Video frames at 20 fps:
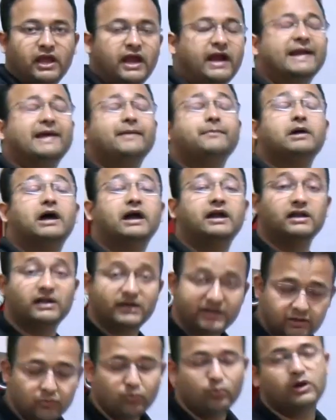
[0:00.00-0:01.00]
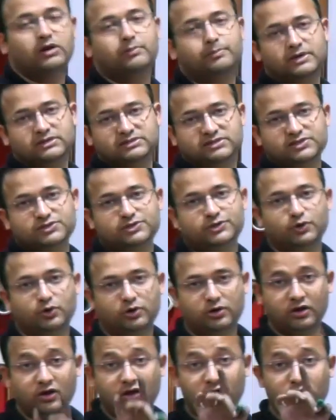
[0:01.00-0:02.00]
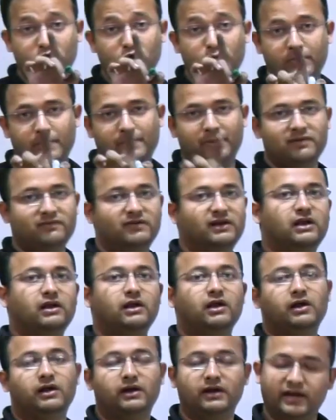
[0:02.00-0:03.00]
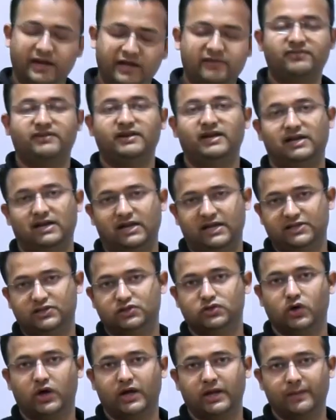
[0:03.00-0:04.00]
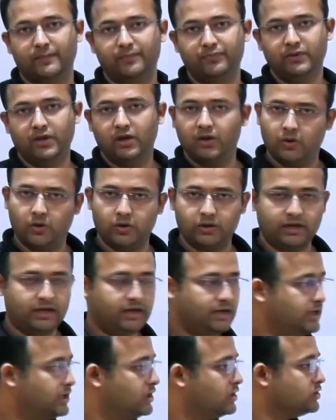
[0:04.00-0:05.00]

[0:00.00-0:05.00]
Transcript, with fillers: and I am 101 percent sure you people will definitely enjoy okay.